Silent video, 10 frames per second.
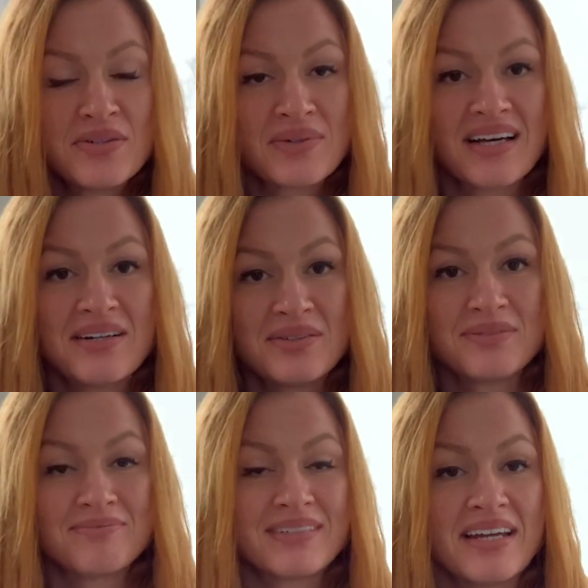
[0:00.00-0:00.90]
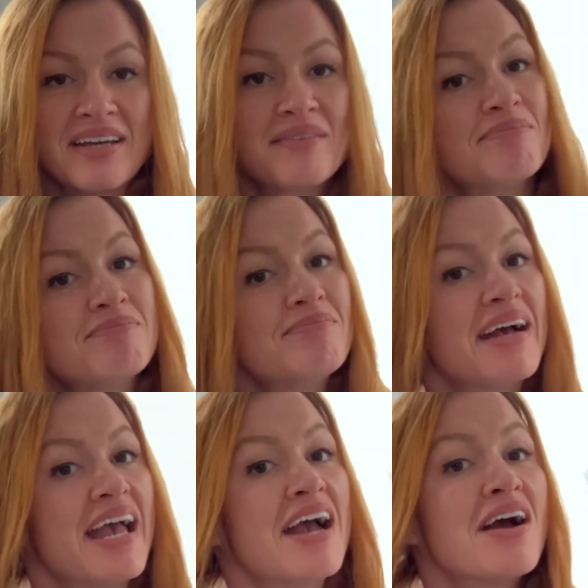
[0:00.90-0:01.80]
without getting my
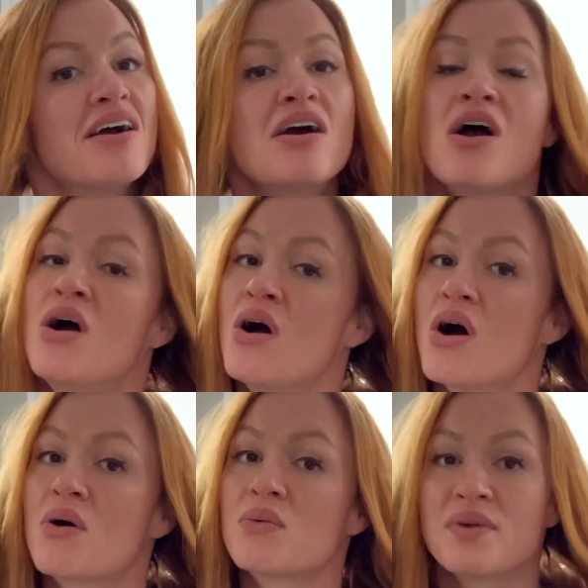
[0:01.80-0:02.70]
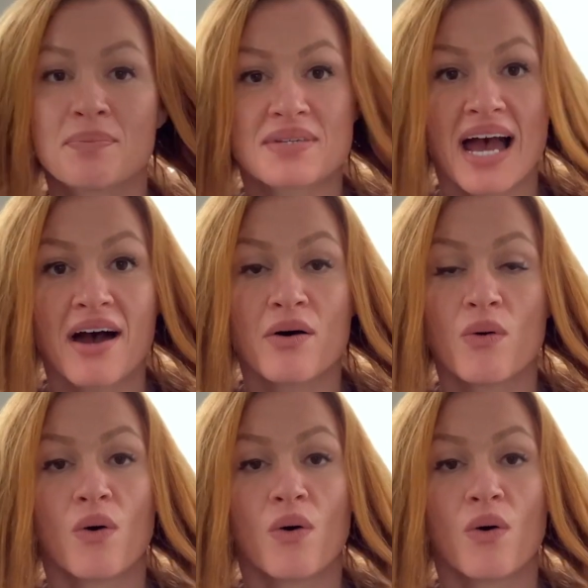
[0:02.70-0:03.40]
hair ripped out.